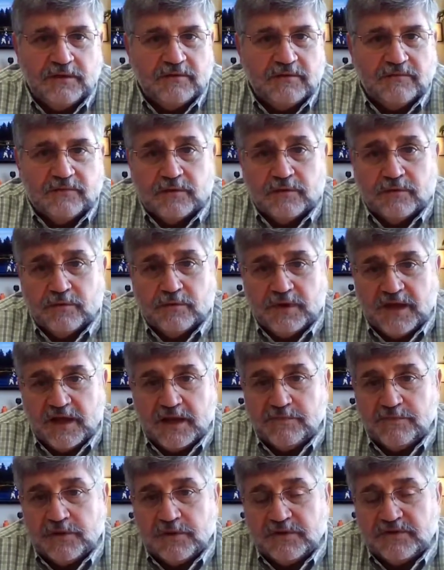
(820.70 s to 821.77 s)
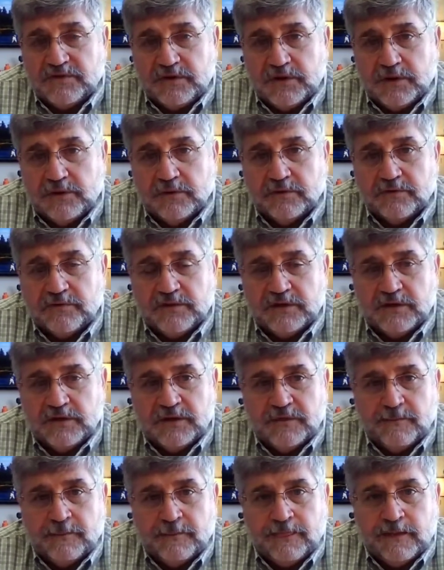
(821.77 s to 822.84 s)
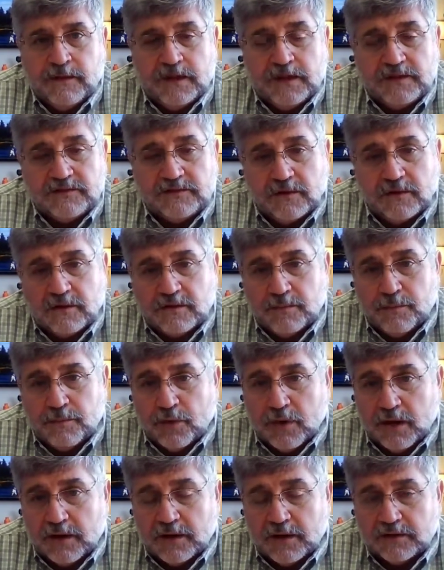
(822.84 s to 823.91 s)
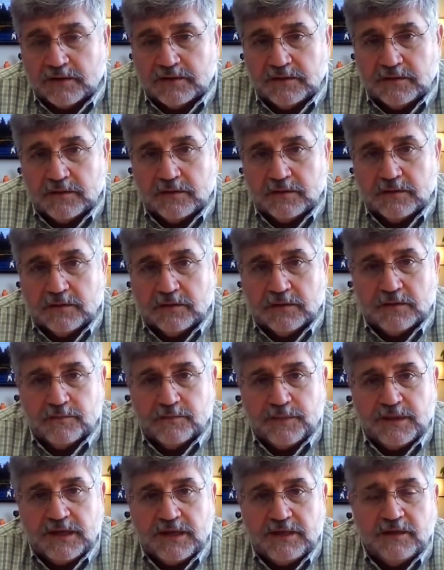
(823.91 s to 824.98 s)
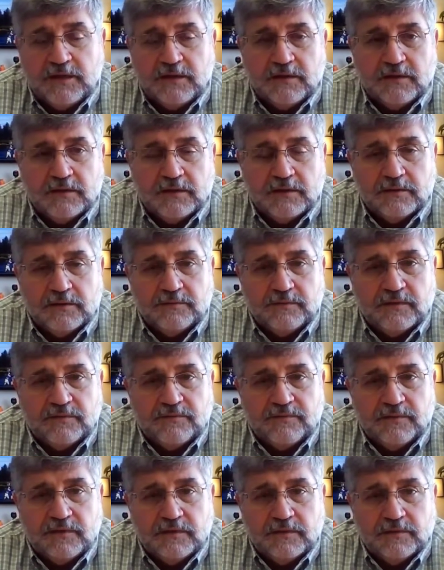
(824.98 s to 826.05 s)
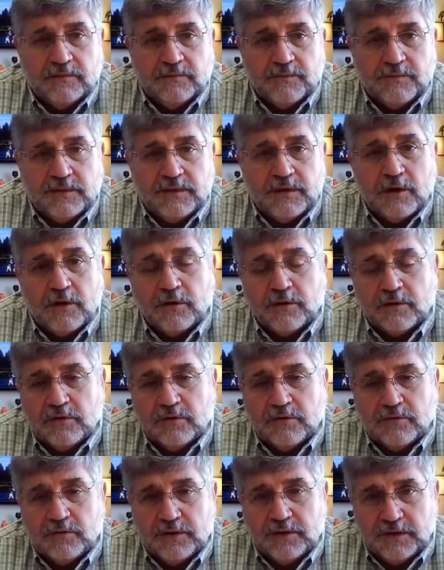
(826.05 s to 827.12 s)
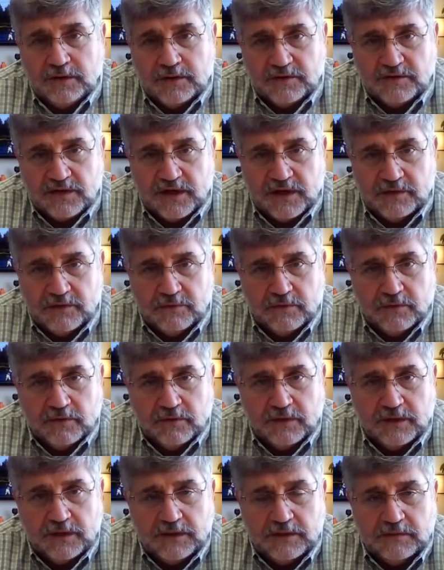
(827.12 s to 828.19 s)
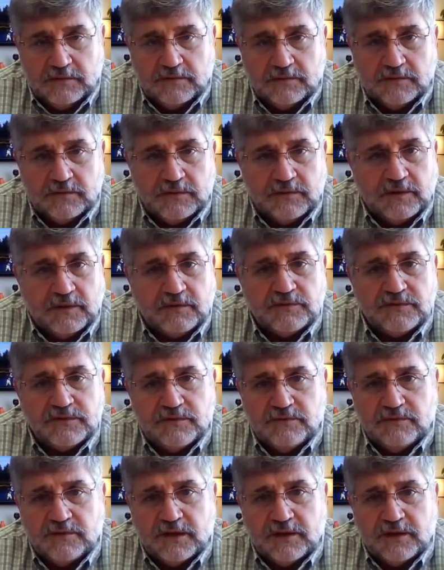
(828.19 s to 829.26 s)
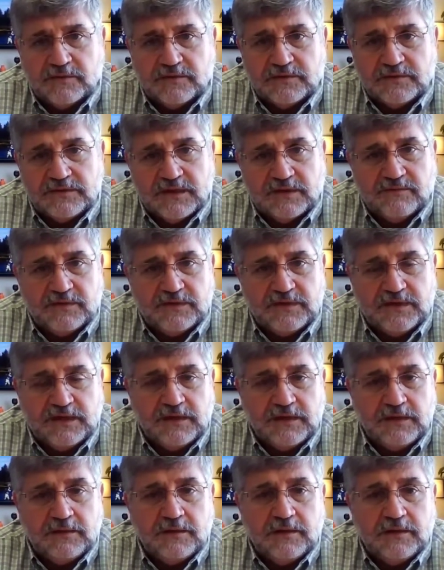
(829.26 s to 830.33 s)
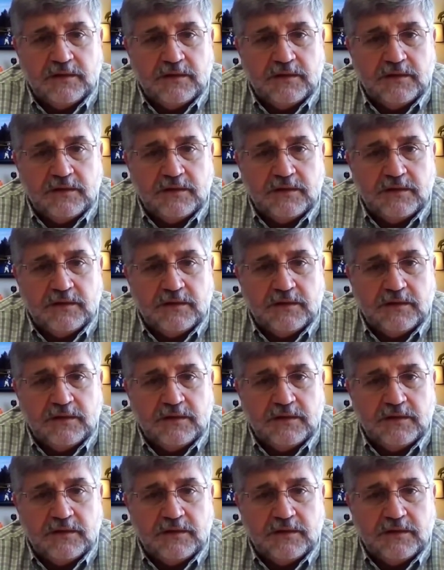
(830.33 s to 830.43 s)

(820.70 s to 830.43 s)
for 38 plus years. He saw the product. Um, he did a, a, a um, an article in the January, I think it was 2017